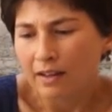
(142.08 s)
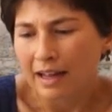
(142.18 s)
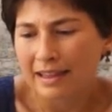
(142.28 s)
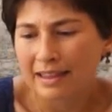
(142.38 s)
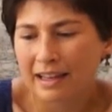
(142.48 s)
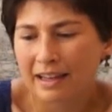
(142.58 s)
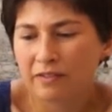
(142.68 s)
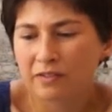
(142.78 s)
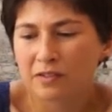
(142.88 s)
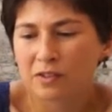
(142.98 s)
I think
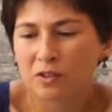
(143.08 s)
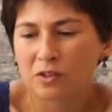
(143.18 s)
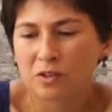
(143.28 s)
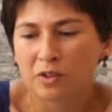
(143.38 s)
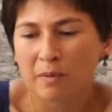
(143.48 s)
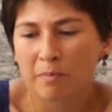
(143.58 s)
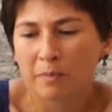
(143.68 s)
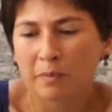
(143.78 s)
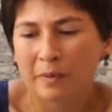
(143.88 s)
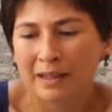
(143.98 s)
if Trump
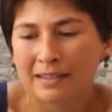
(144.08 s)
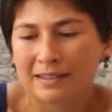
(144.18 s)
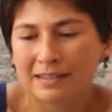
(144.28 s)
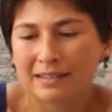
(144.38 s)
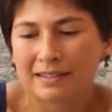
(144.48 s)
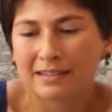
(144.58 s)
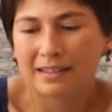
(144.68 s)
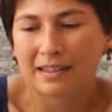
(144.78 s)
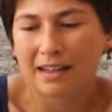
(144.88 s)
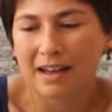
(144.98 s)
wins,
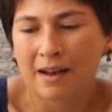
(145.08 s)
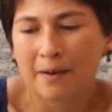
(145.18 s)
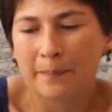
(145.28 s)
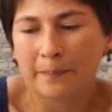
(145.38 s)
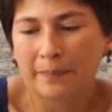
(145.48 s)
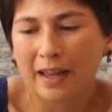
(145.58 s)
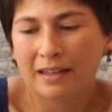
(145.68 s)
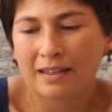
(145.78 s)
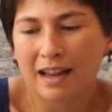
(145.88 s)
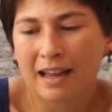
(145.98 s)
um,
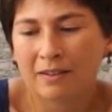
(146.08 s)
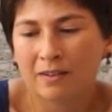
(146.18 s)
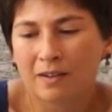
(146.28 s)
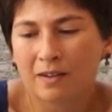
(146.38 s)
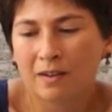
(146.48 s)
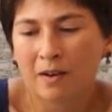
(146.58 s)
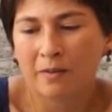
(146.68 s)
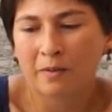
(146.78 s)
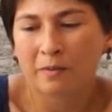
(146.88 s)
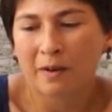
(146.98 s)
I, I don't
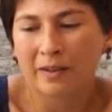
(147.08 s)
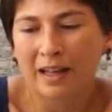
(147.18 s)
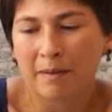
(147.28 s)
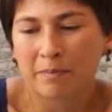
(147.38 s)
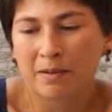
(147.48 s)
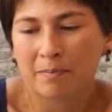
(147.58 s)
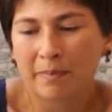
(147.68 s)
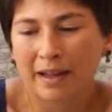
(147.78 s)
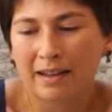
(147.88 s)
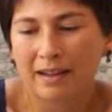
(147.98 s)
know what will happen,
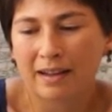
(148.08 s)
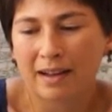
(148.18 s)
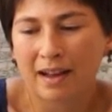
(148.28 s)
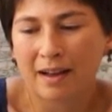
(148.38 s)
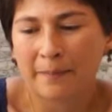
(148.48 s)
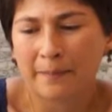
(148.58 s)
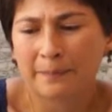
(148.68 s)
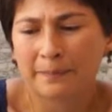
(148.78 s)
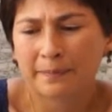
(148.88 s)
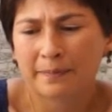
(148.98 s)
but
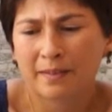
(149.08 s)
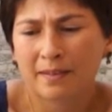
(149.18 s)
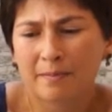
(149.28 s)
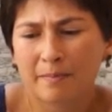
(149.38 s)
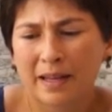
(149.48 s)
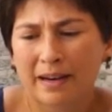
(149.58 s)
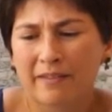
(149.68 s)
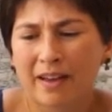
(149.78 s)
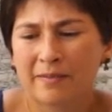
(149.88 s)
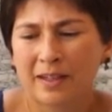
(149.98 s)
um, but
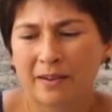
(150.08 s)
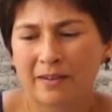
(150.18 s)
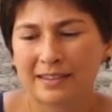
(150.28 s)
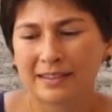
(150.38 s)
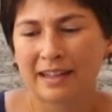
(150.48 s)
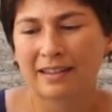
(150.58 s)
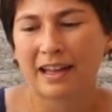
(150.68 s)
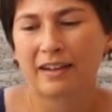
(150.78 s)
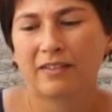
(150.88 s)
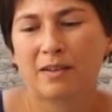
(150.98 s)
I've, I've, been noticing a
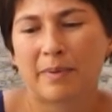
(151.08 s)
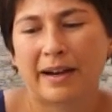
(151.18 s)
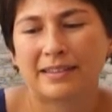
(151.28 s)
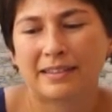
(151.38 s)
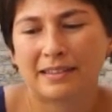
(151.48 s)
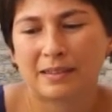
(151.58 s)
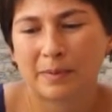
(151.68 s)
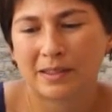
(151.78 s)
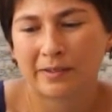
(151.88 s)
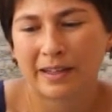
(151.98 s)
lot of comparisons
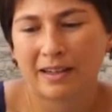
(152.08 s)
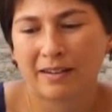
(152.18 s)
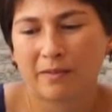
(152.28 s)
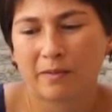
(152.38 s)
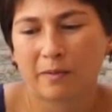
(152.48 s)
between